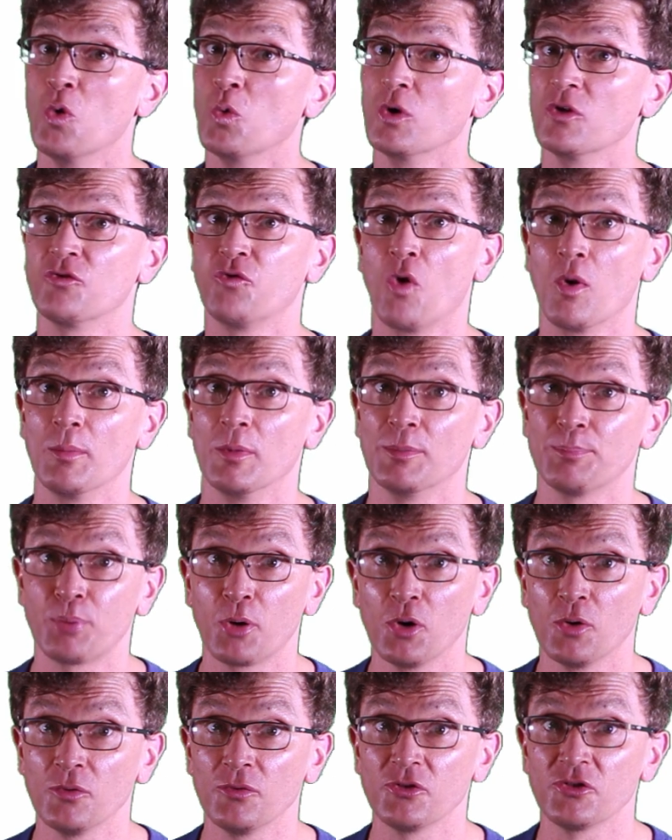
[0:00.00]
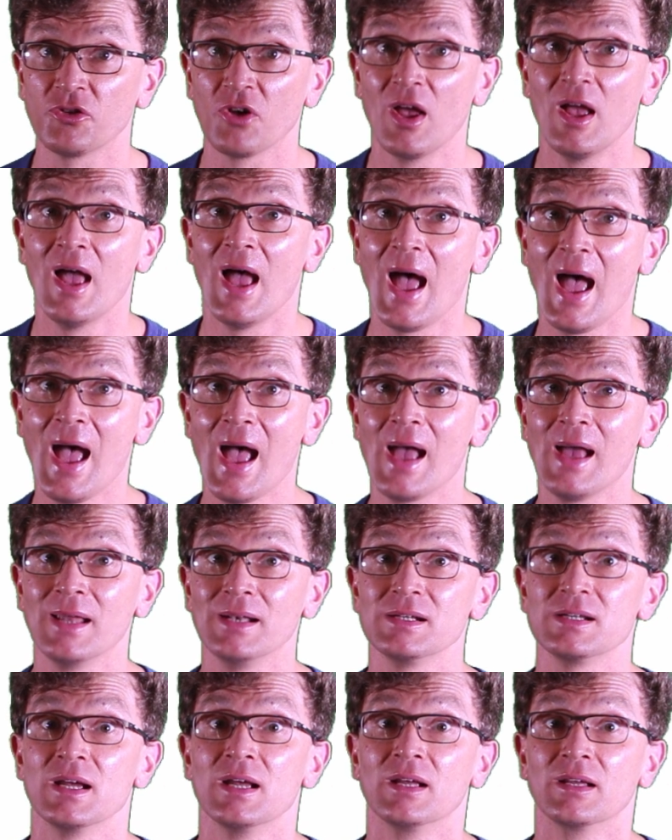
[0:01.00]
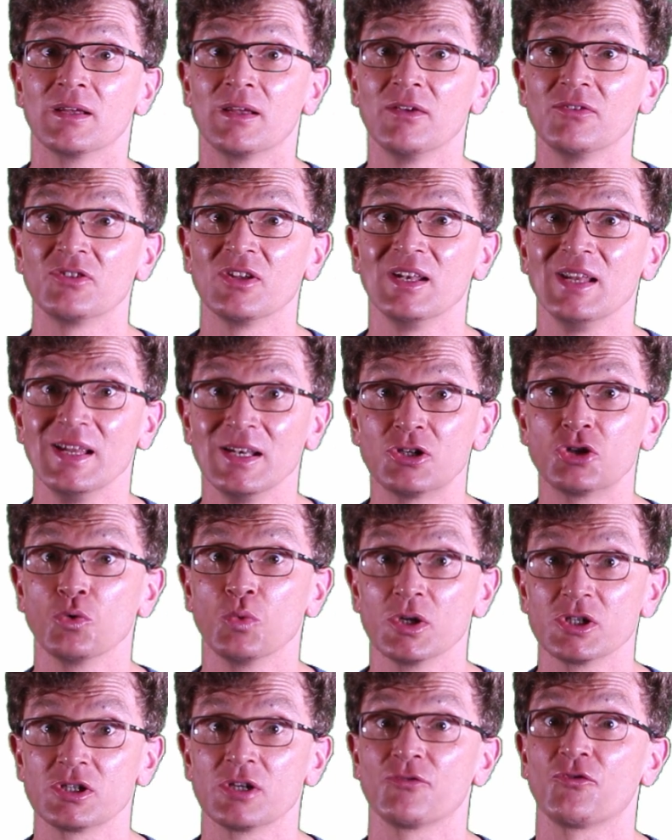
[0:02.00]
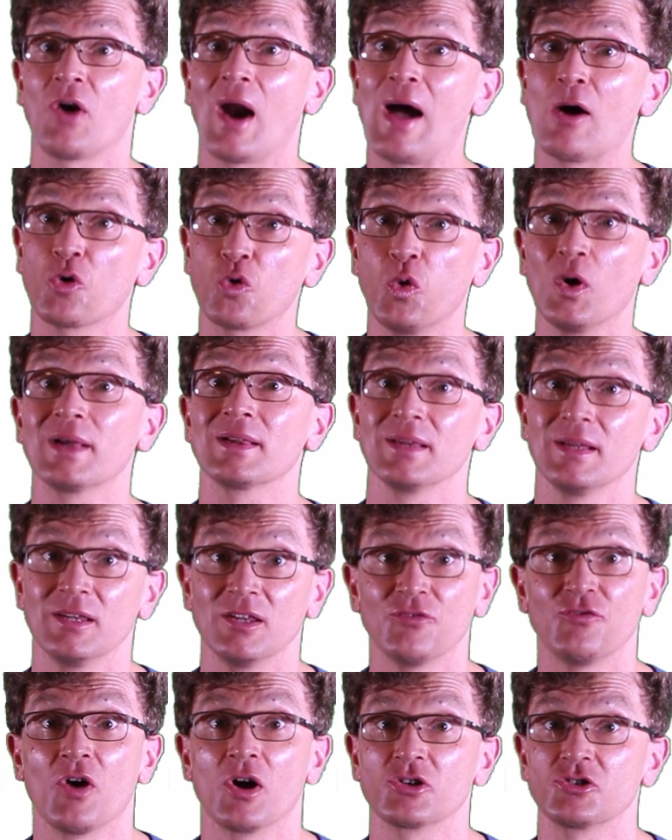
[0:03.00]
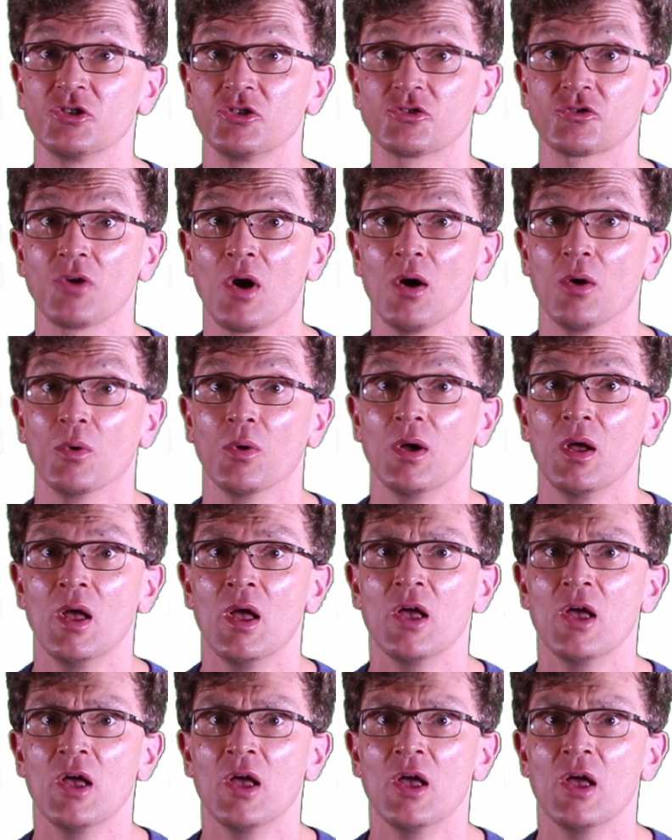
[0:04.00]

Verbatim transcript: with formal proofs, and gives an intuition for how quickly the functions grow.